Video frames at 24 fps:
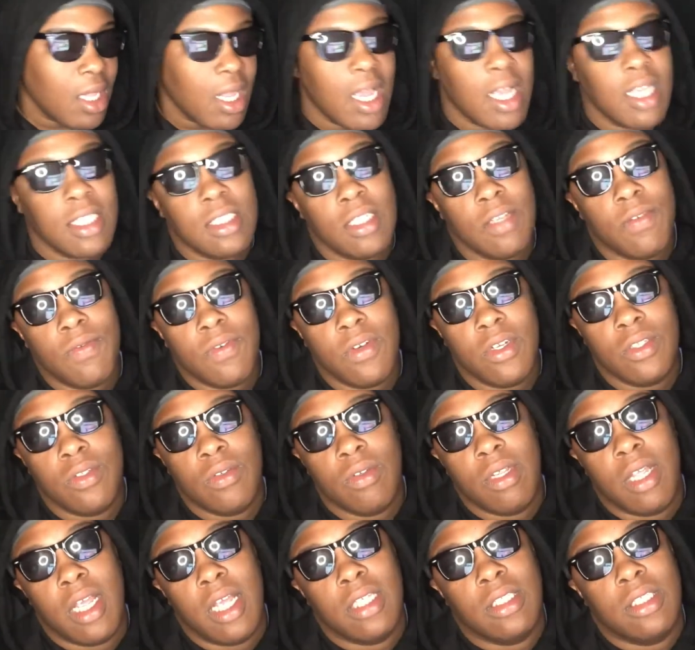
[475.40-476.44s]
That's it for this
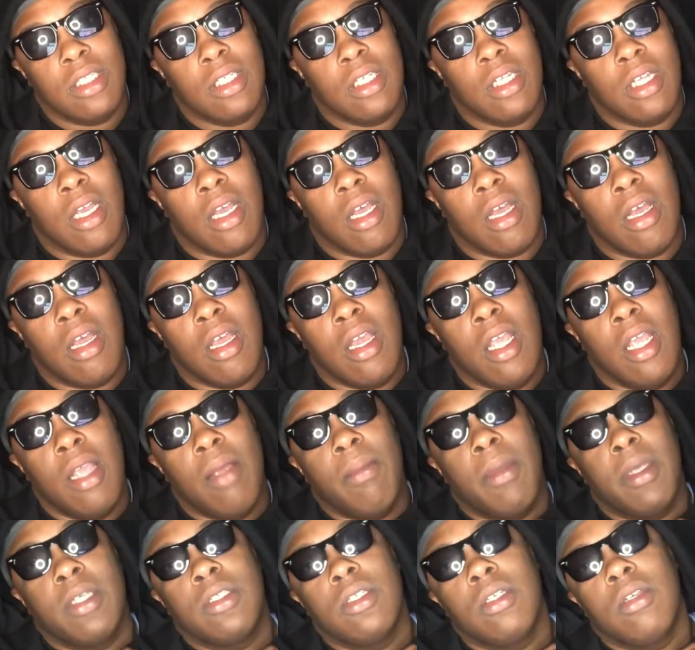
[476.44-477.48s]
reaction, y'all.
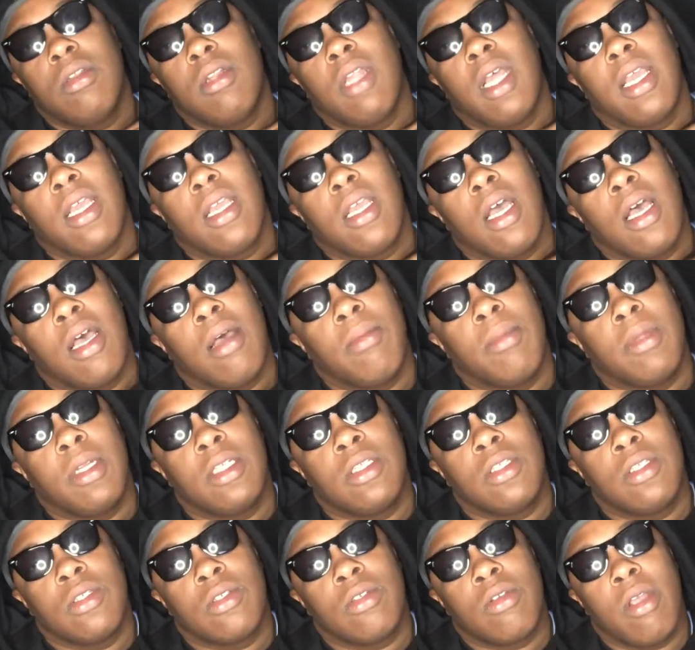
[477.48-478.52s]
Make sure you like, comment, and
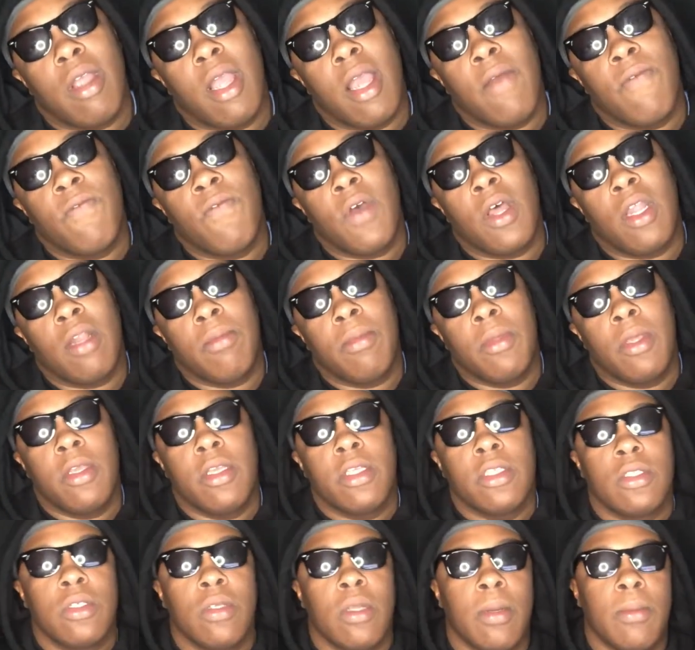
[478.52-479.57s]
subscribe. Follow me on
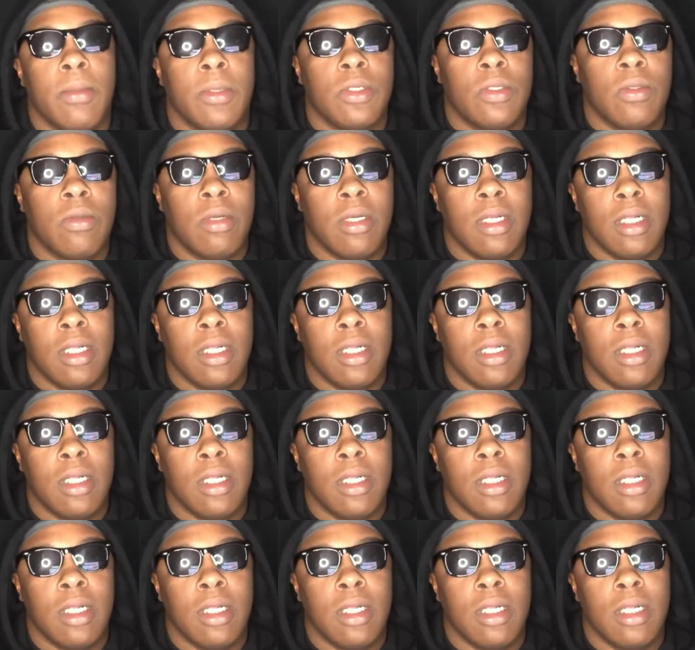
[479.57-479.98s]
Instagram and Twitter,